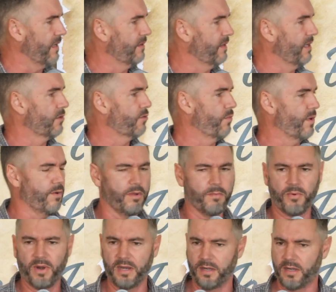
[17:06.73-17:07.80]
They're not wearing
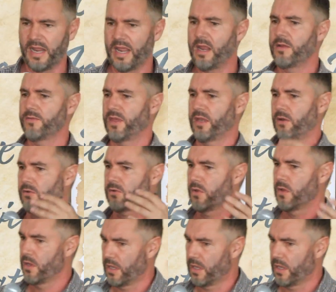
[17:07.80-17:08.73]
braided hair, and they're not